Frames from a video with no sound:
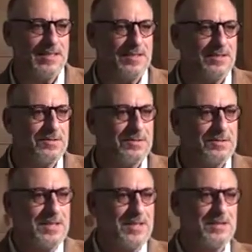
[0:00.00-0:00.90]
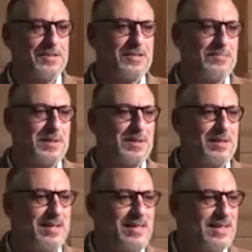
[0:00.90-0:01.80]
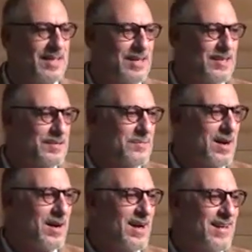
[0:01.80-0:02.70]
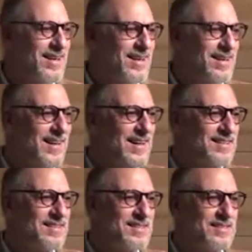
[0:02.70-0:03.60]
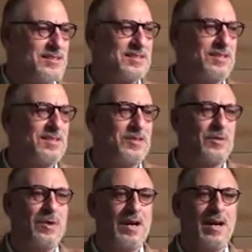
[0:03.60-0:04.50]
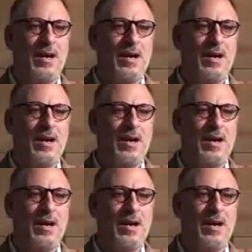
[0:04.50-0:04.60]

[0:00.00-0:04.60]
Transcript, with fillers: And they're free in their spirit and their mind. And God just joy.